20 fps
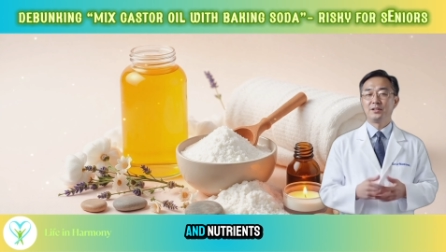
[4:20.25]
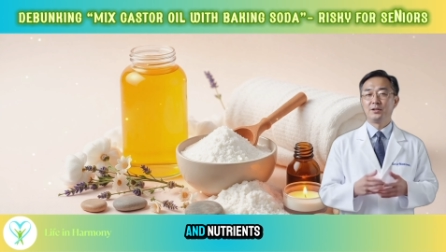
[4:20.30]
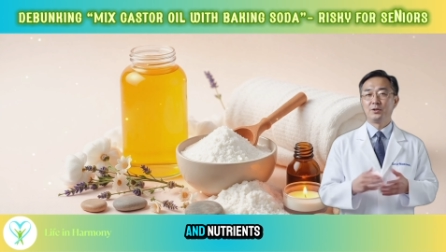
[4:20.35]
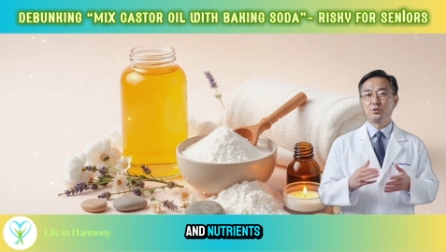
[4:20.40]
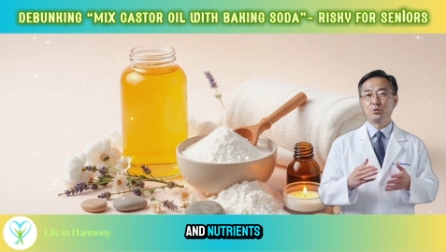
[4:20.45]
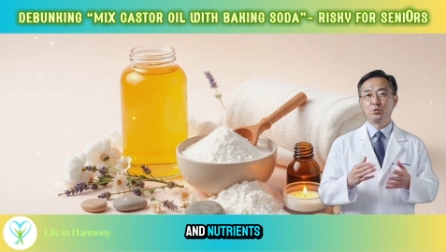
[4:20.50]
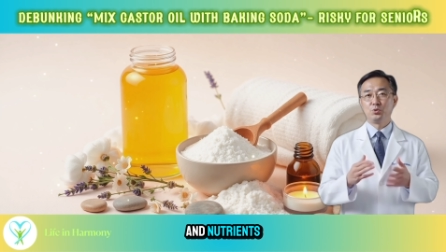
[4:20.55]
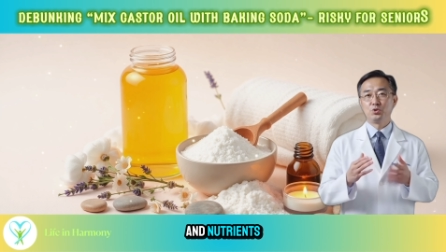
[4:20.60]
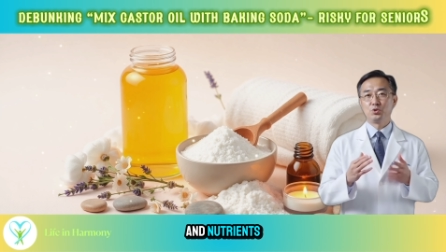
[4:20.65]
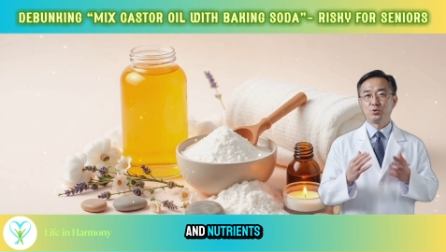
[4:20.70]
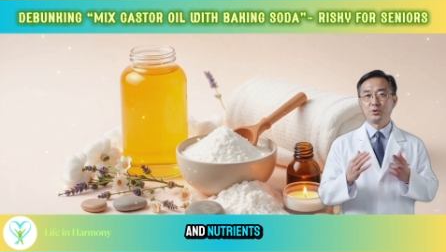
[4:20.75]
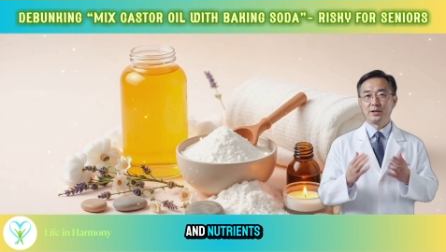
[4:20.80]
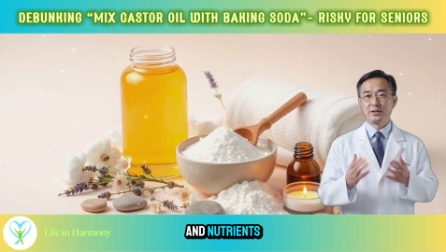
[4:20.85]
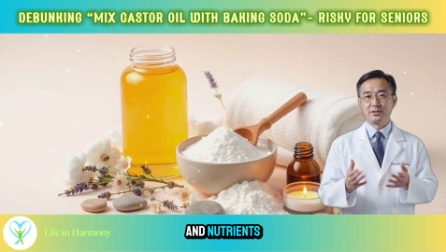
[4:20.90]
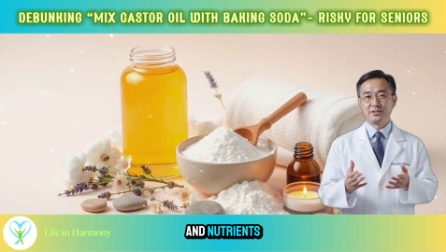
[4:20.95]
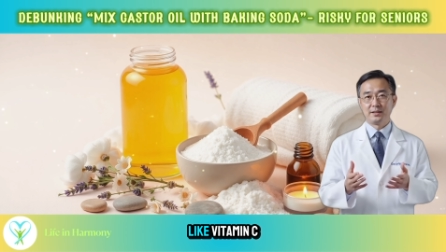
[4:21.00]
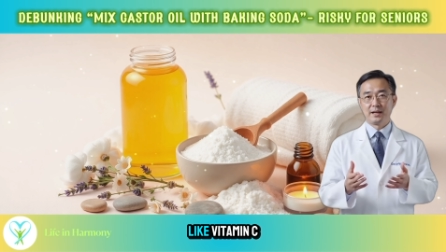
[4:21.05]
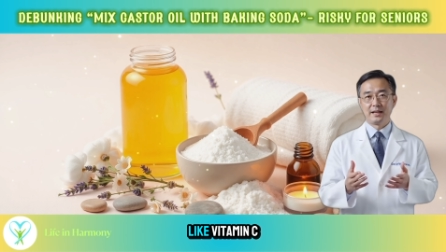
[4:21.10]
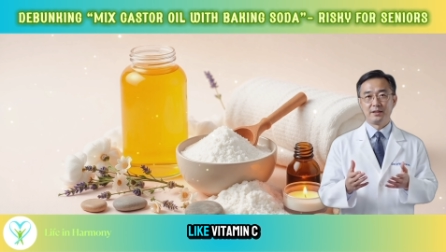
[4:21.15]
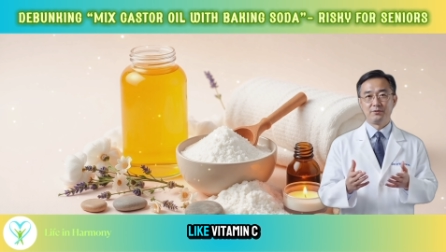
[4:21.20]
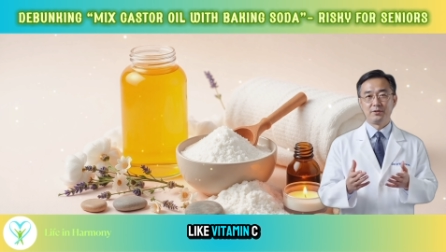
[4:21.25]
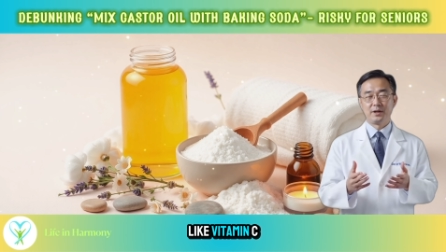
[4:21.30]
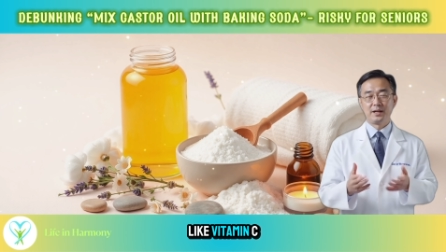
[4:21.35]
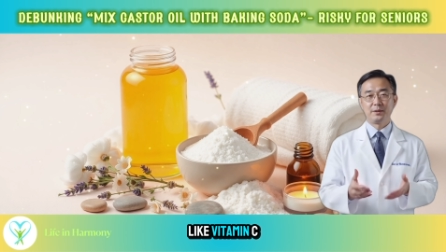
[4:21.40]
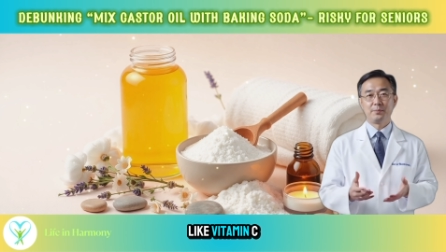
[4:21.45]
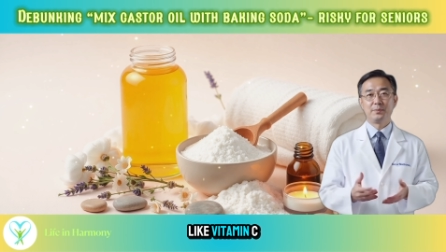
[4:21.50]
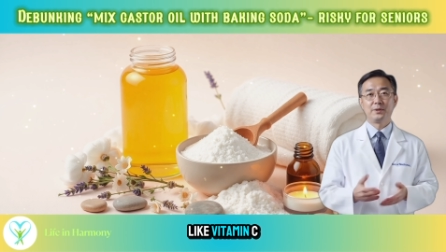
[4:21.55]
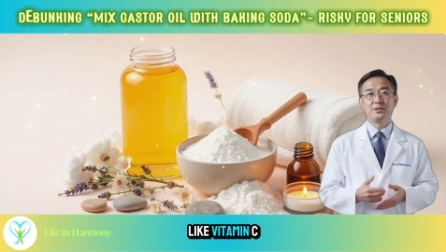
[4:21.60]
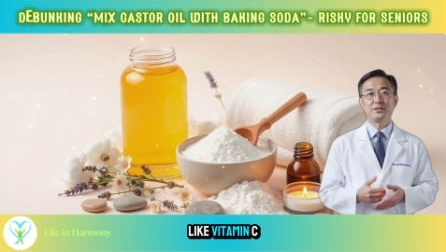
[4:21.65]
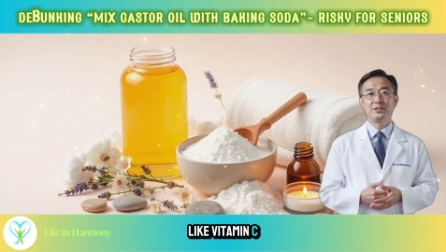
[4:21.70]
and nutrients like
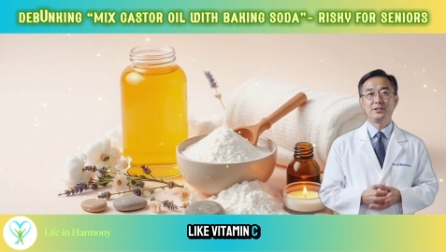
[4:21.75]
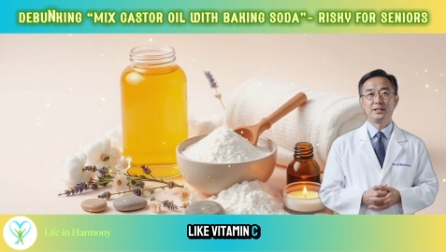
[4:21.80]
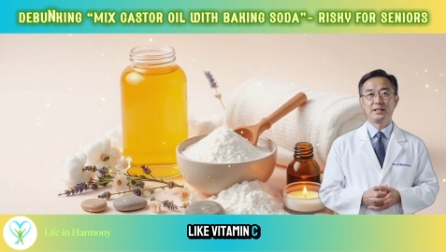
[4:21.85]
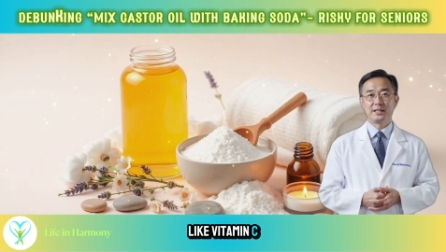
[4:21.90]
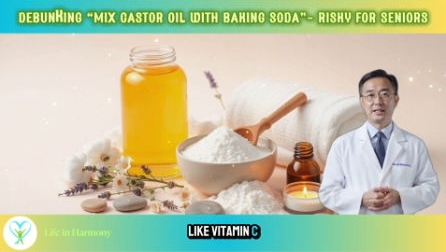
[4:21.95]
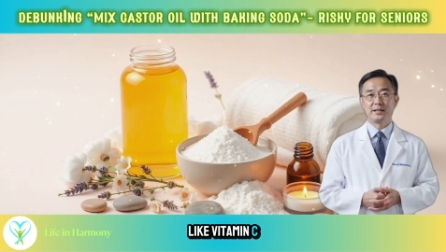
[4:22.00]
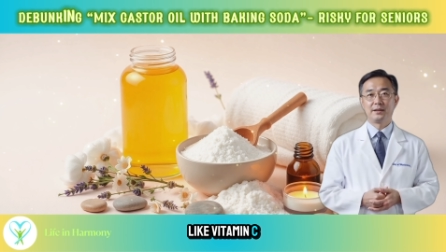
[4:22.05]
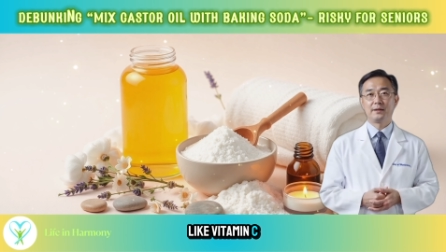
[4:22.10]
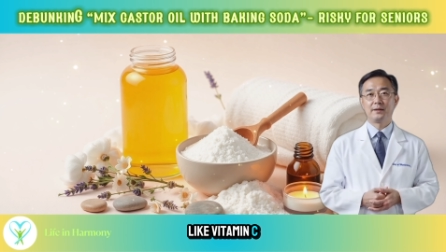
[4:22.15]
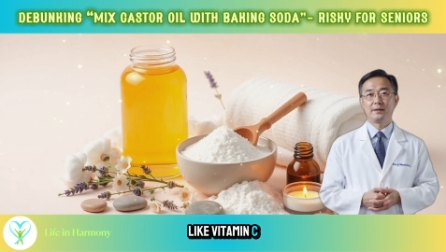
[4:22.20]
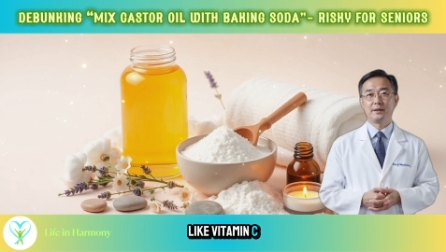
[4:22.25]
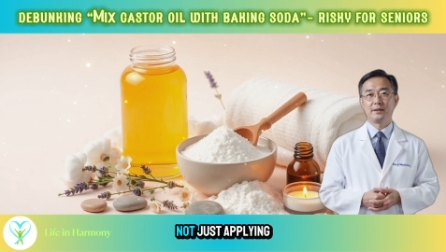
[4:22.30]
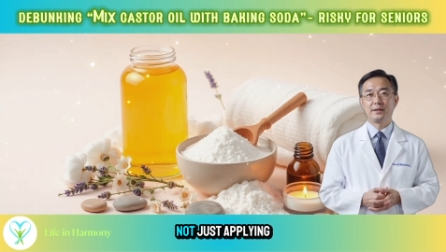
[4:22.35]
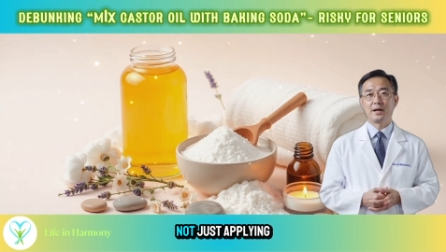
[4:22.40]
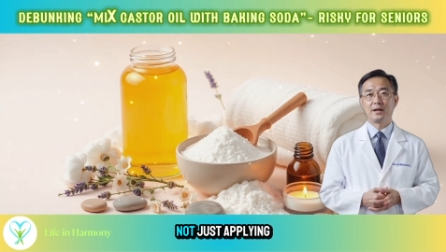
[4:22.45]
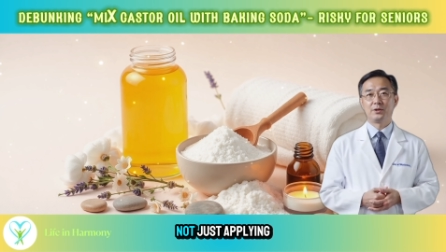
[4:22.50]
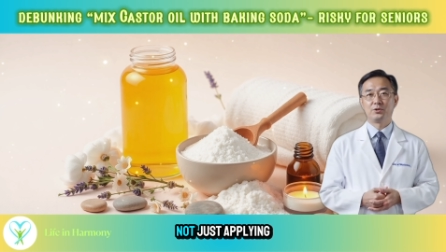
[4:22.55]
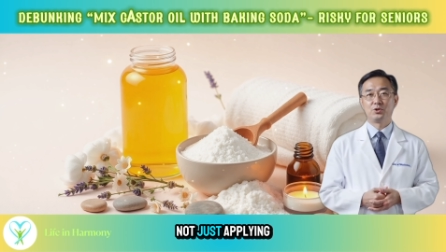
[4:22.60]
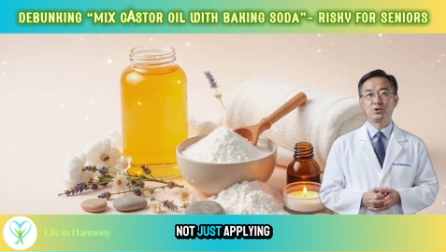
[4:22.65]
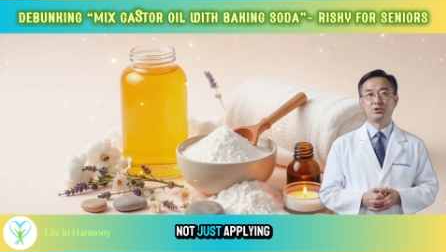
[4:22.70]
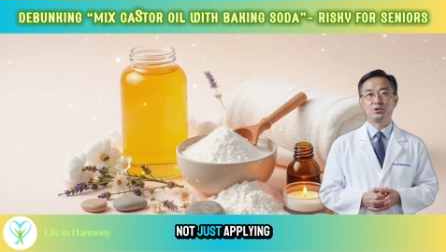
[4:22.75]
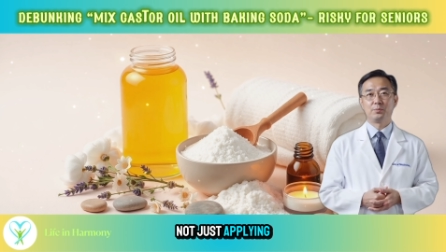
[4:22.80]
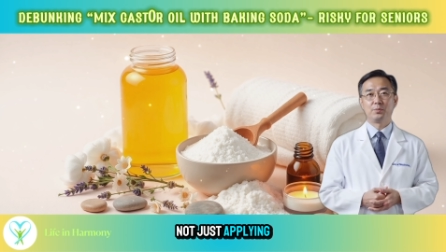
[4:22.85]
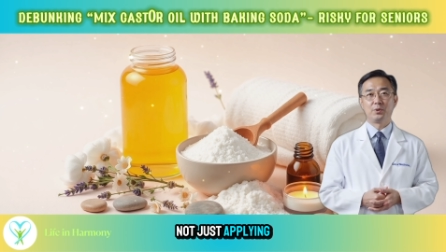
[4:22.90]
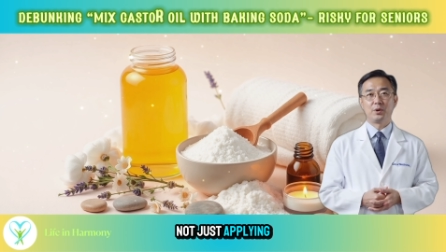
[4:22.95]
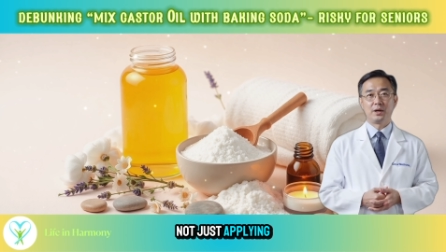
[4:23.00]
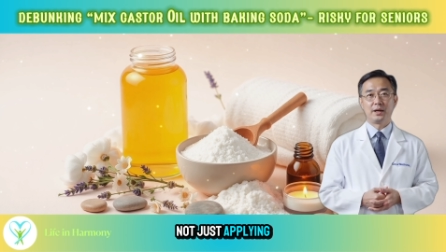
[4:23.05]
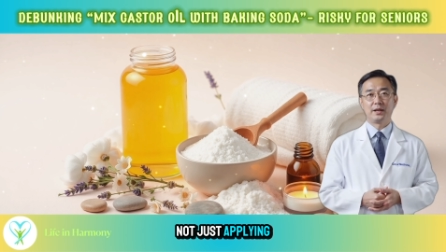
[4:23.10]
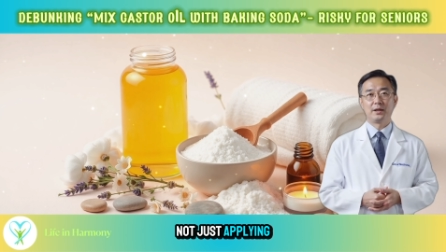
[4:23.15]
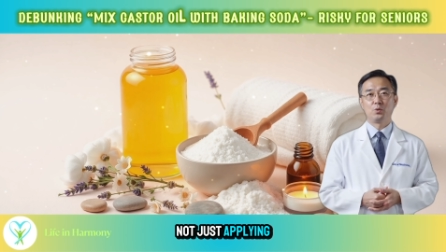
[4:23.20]
vitamin C, not just
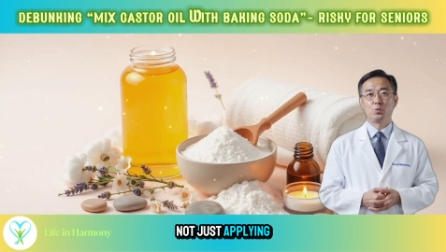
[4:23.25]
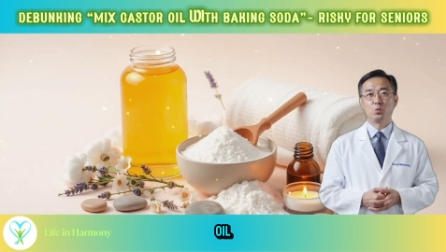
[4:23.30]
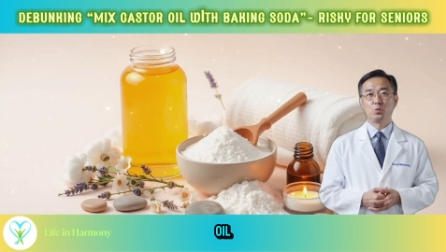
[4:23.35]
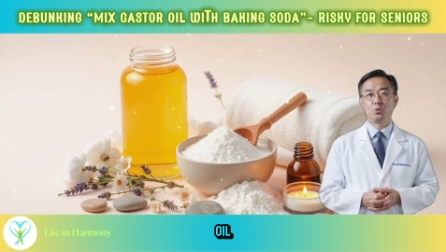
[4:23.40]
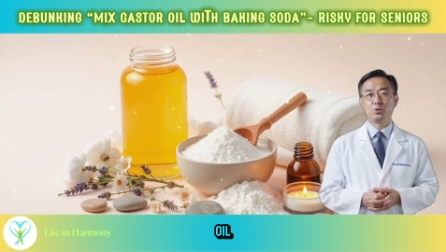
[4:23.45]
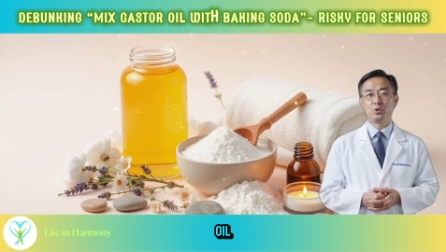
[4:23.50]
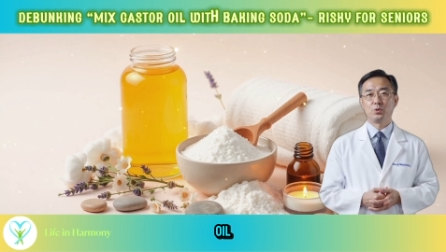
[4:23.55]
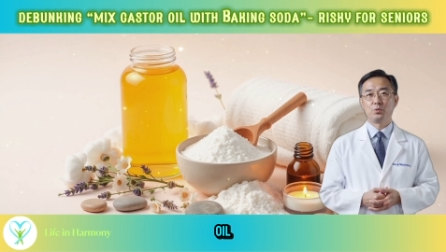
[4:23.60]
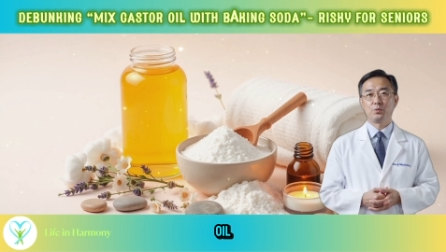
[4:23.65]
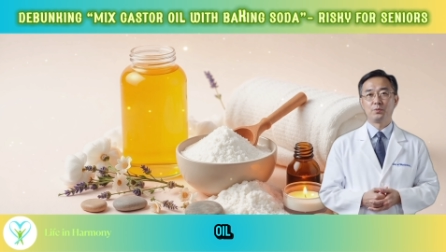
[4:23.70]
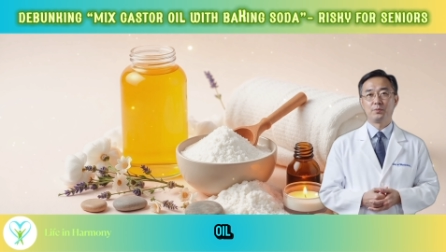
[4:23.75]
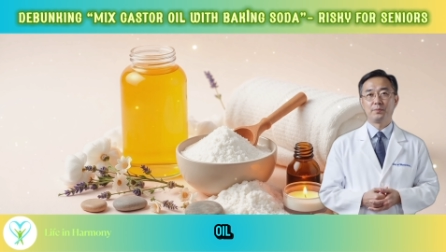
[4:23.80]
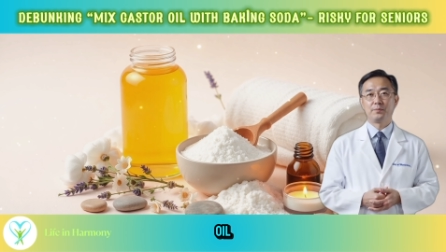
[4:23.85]
applying oil.